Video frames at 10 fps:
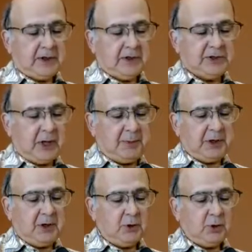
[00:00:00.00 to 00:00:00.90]

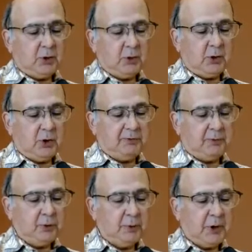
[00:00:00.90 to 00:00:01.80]
Stepping into a row
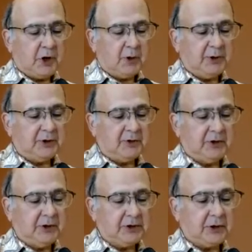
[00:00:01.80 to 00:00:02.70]
of rhubarb in the
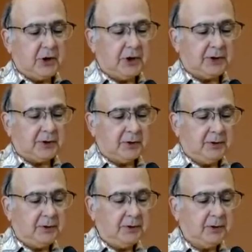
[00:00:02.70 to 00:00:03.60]
village garden,
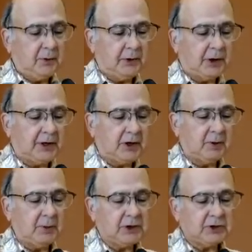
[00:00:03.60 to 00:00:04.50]
where I
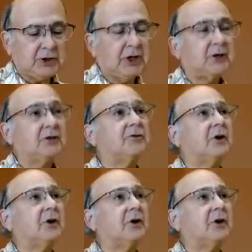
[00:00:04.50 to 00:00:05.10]
come each day to